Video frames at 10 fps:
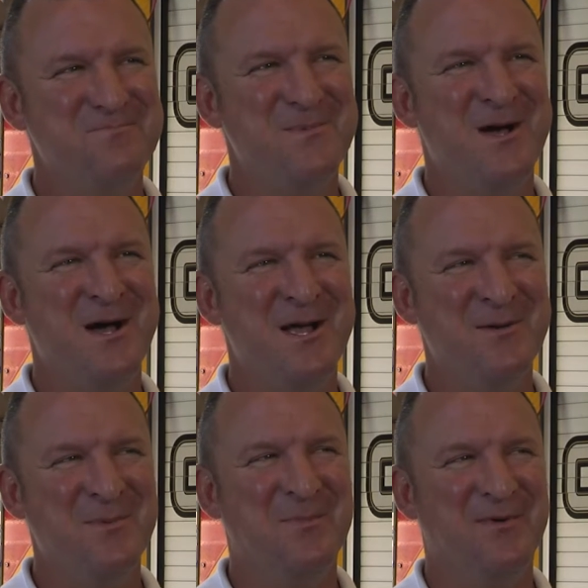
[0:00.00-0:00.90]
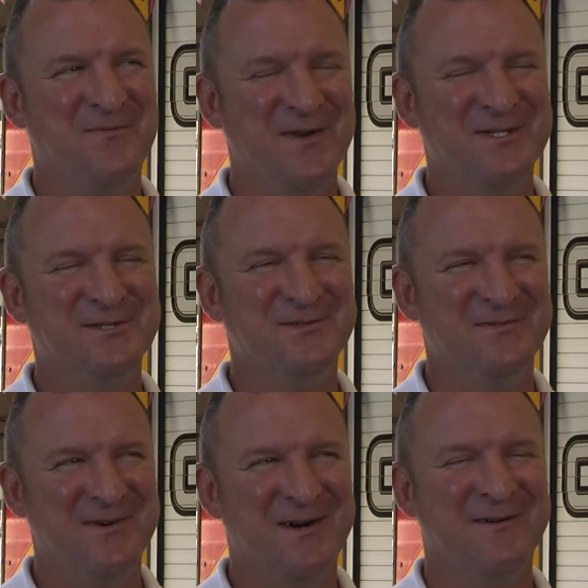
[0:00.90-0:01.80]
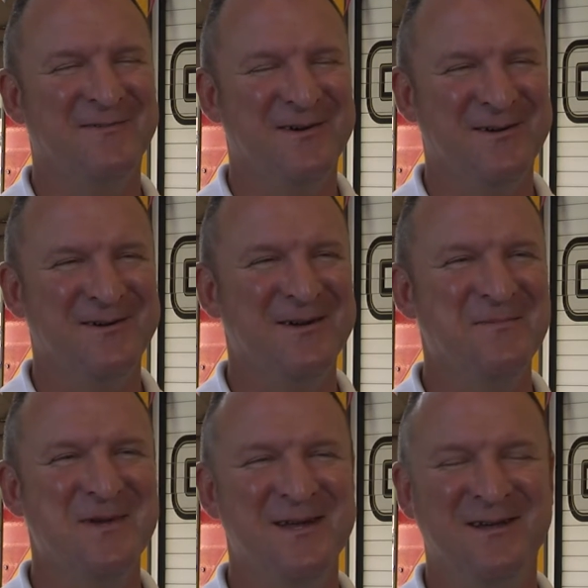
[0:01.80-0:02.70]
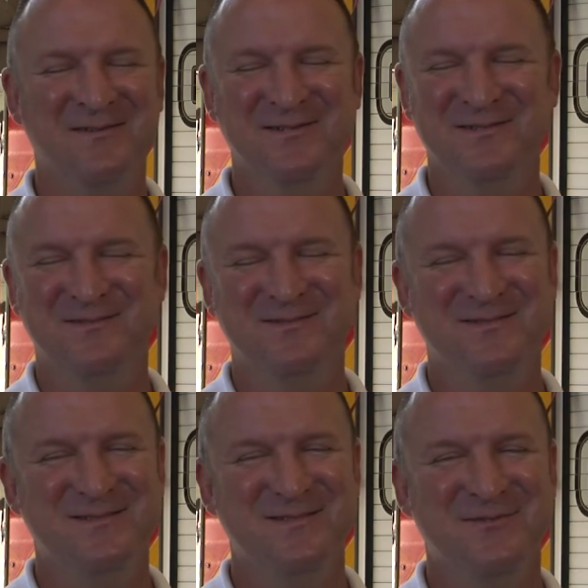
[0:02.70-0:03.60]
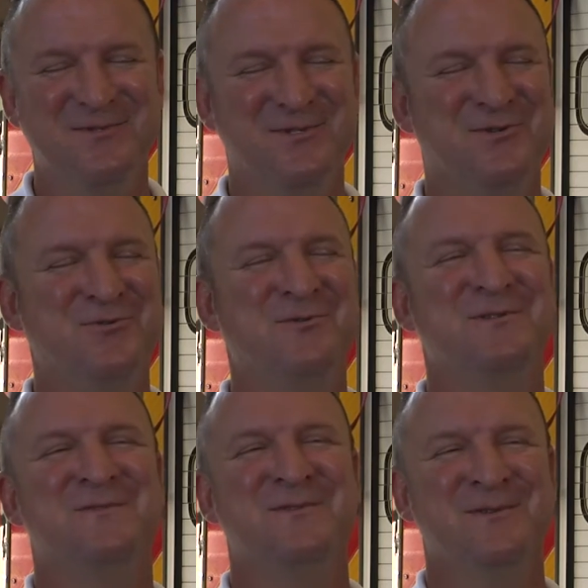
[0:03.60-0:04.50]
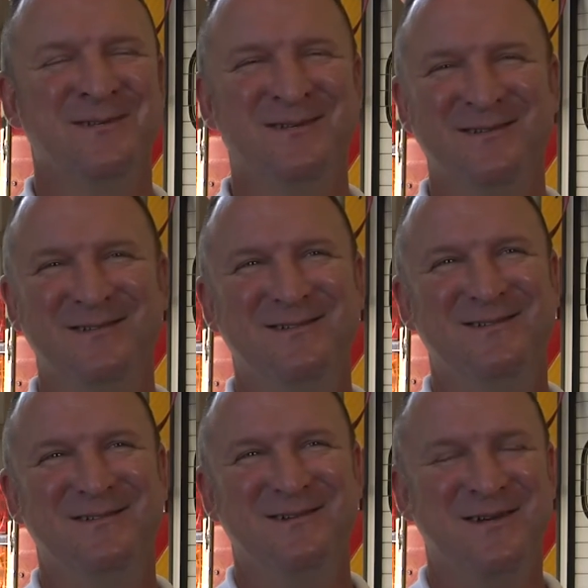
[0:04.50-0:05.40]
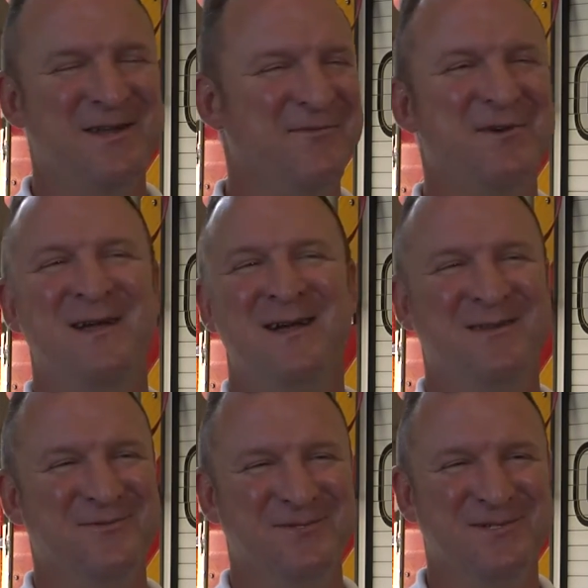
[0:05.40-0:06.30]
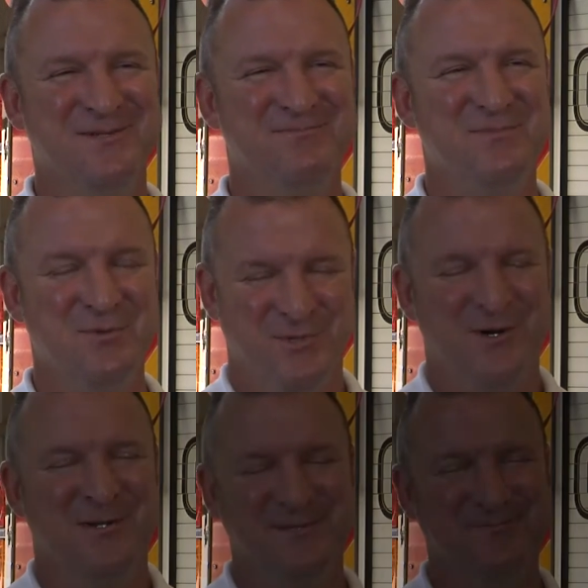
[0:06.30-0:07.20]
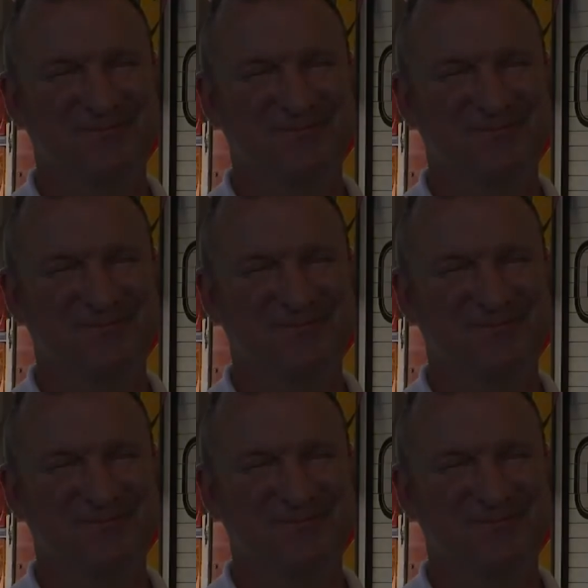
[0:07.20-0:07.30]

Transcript: I am a professional firefighter. I mean, it was the coolest feeling I'd ever had. It was awesome.